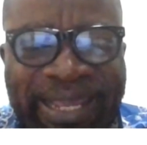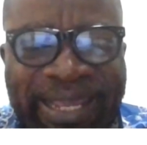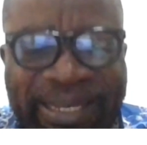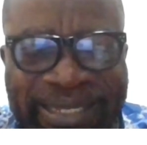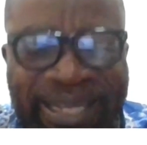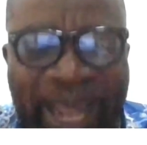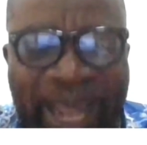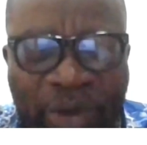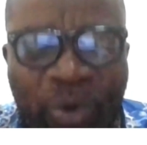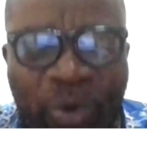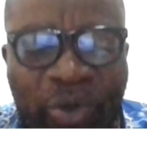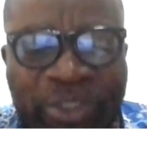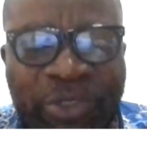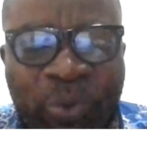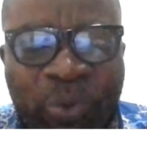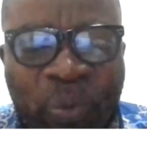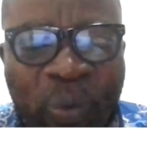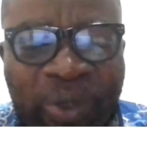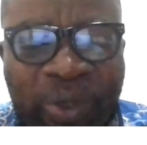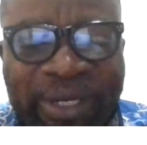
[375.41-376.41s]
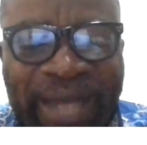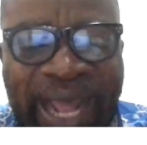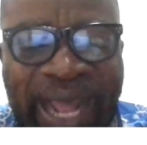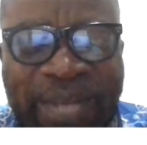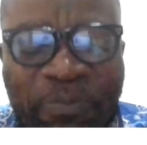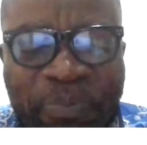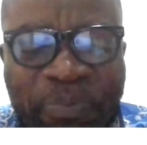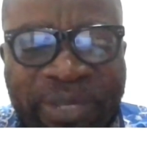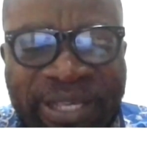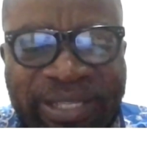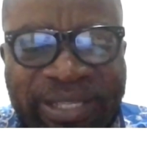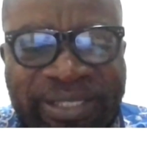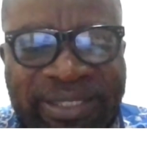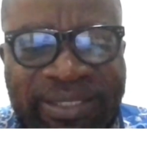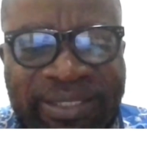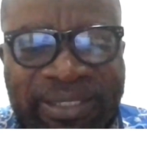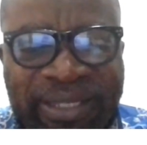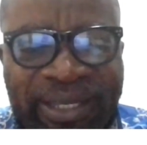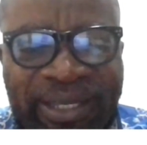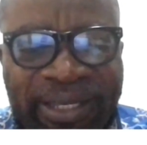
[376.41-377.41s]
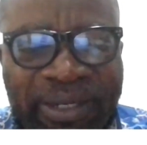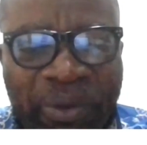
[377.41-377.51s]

They are not what? At peace.